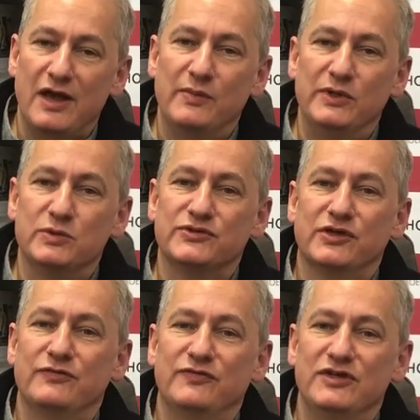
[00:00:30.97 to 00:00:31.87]
and we
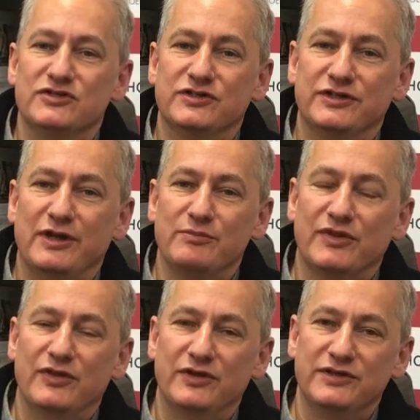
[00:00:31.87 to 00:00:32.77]
also featured at number
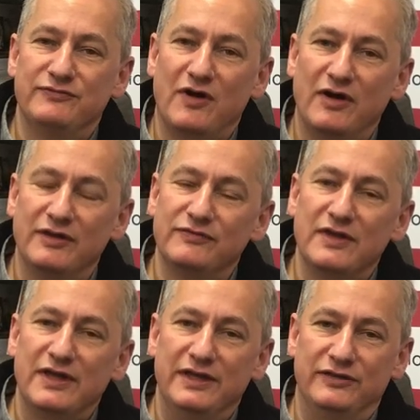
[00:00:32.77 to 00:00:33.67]
35
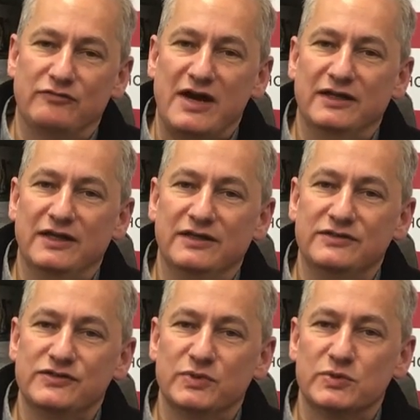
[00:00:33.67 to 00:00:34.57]
in the
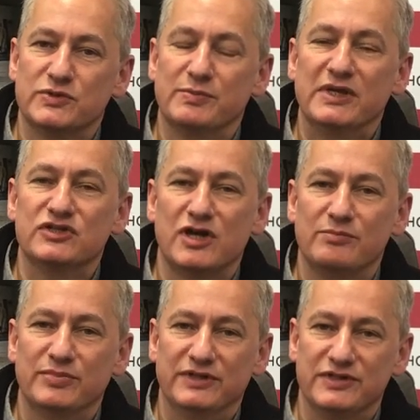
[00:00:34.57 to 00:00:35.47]
rankings, which was a big
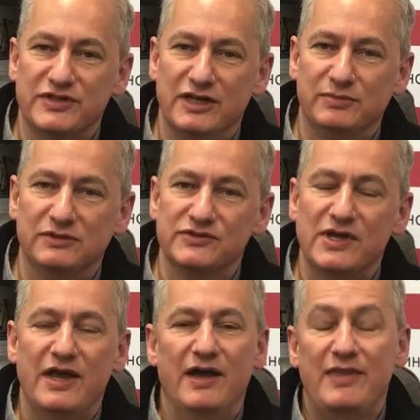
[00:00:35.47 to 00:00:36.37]
jump in the tables,
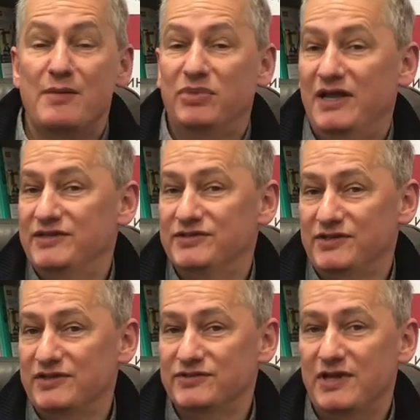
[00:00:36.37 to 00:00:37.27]
and that places
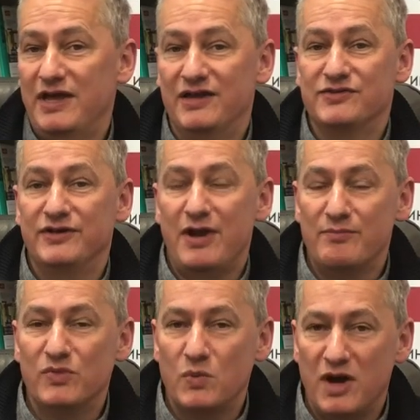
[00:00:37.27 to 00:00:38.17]
us as the
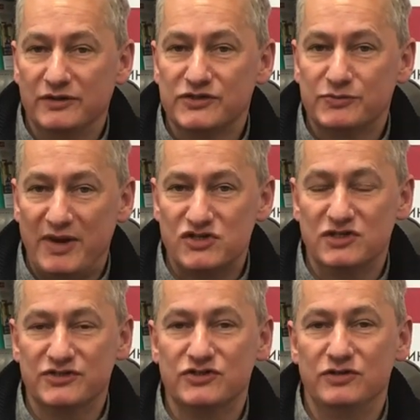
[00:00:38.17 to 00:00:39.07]
number one
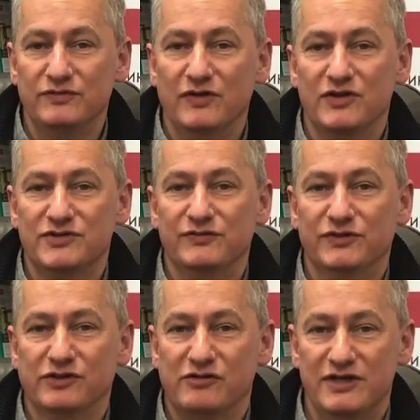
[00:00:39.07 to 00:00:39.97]
specialist university
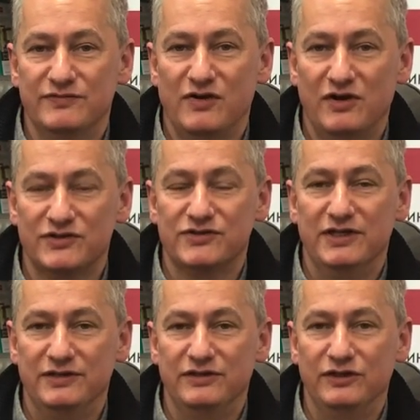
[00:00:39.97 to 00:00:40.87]
for the creative arts
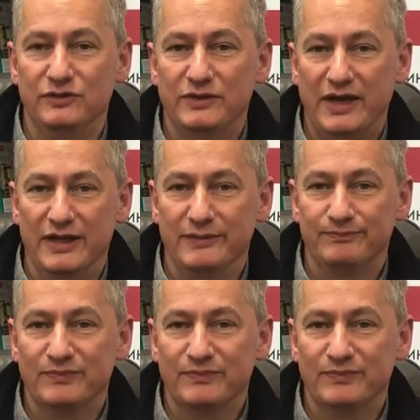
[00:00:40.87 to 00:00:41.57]
in the UK.